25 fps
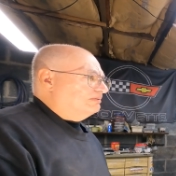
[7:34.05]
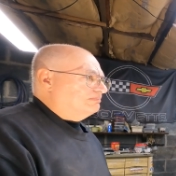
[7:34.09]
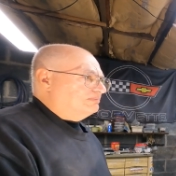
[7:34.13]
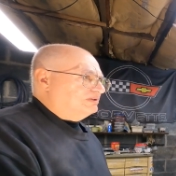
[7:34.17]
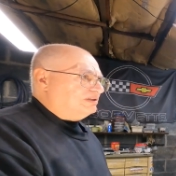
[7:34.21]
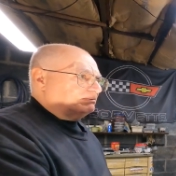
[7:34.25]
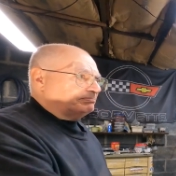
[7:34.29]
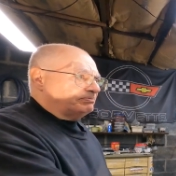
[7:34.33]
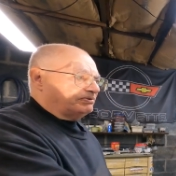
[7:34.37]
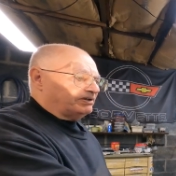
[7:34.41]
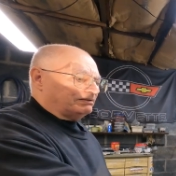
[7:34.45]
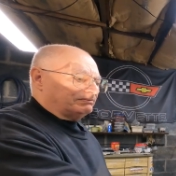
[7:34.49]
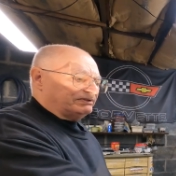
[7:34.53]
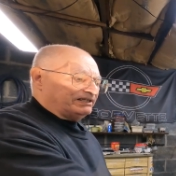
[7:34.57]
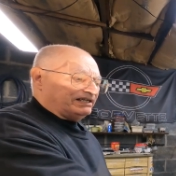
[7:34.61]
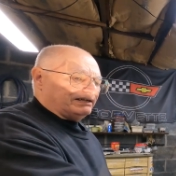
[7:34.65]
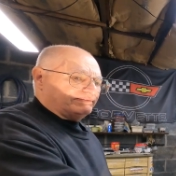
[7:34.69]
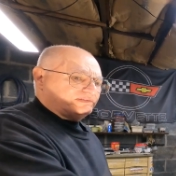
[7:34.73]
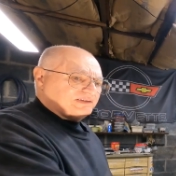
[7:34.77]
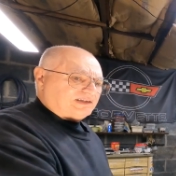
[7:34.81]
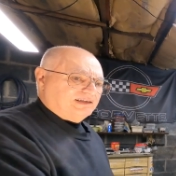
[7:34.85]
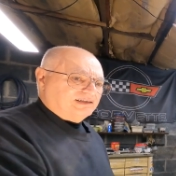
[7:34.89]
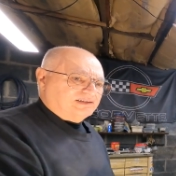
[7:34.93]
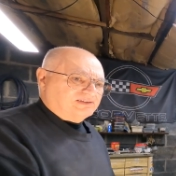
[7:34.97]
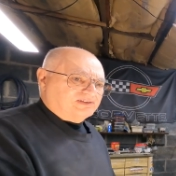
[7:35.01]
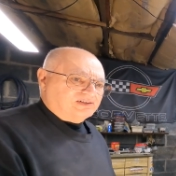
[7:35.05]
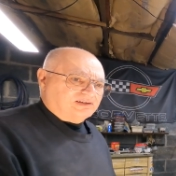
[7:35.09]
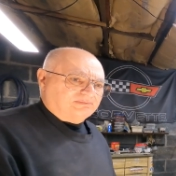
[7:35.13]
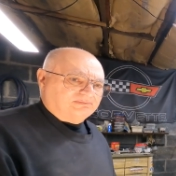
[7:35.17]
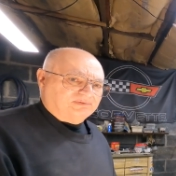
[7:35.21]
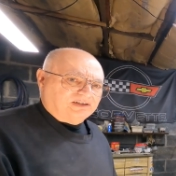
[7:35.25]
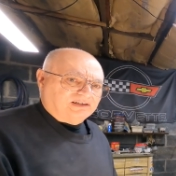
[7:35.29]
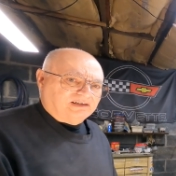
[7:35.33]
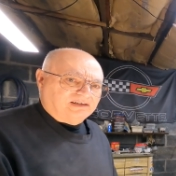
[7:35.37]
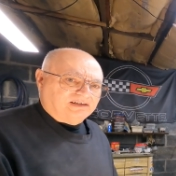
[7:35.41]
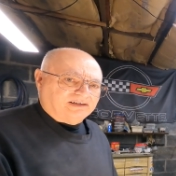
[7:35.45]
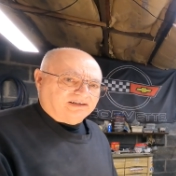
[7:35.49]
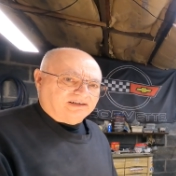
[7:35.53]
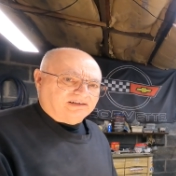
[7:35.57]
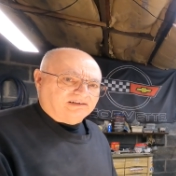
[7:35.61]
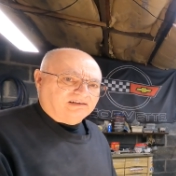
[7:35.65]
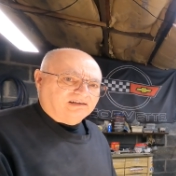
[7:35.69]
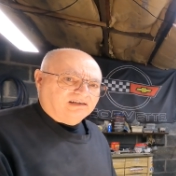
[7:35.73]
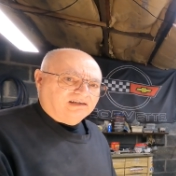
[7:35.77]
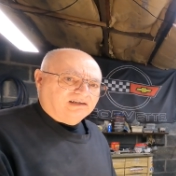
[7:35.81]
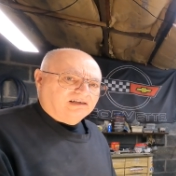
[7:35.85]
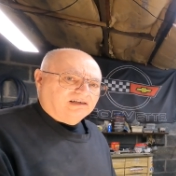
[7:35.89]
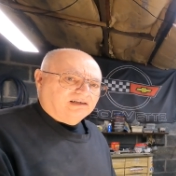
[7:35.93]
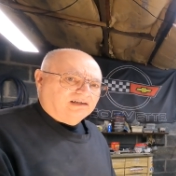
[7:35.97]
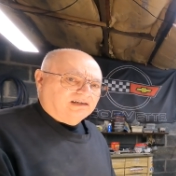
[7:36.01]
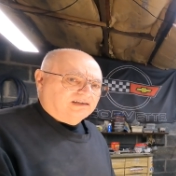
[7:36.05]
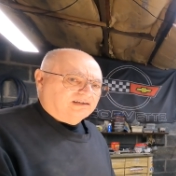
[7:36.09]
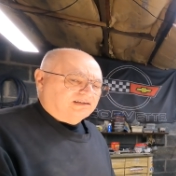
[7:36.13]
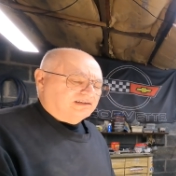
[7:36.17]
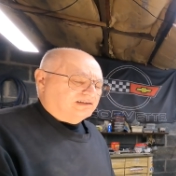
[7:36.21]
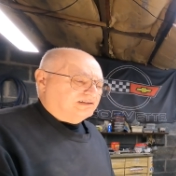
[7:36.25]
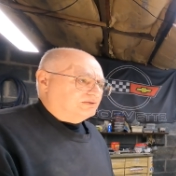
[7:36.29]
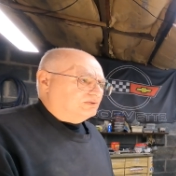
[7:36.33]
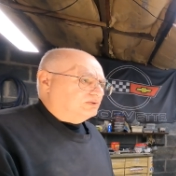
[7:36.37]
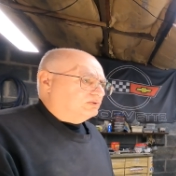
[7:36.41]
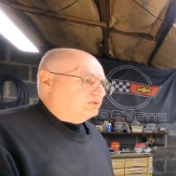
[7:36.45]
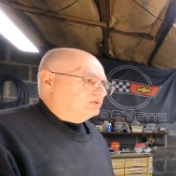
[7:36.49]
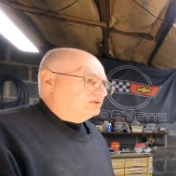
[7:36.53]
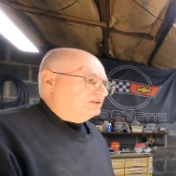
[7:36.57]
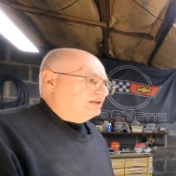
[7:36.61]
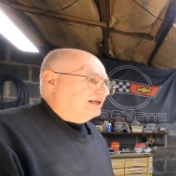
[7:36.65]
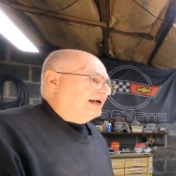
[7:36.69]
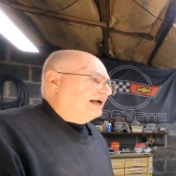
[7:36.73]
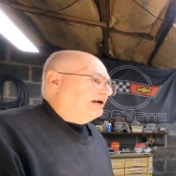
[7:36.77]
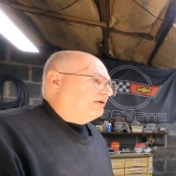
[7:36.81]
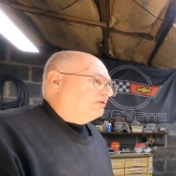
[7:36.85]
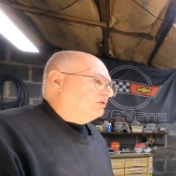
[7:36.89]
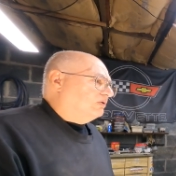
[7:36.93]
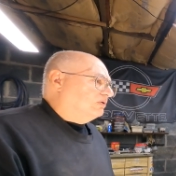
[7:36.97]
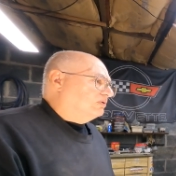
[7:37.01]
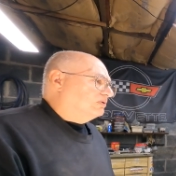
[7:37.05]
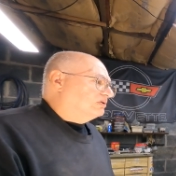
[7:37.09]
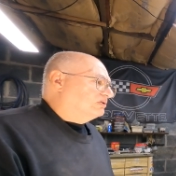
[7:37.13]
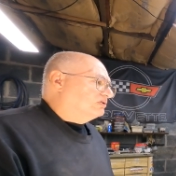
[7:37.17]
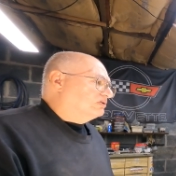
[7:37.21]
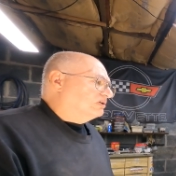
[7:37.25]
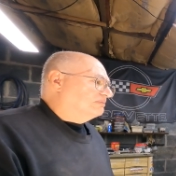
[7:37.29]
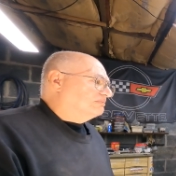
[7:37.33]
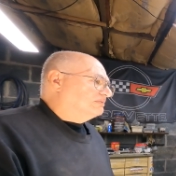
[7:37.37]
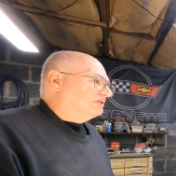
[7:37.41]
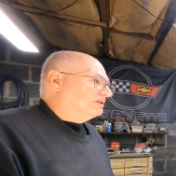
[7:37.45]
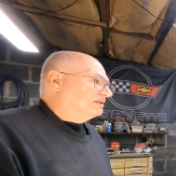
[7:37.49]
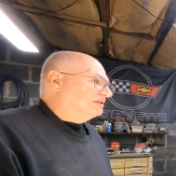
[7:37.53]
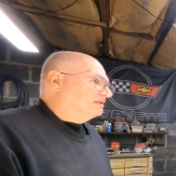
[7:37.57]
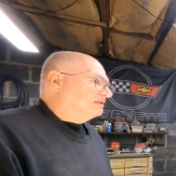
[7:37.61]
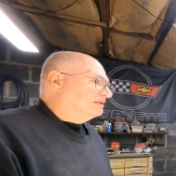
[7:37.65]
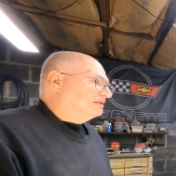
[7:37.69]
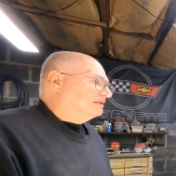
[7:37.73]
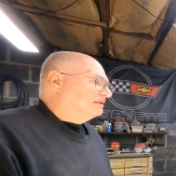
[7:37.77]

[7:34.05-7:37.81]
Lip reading: I'm going to probably have to get something there, another old towel or something.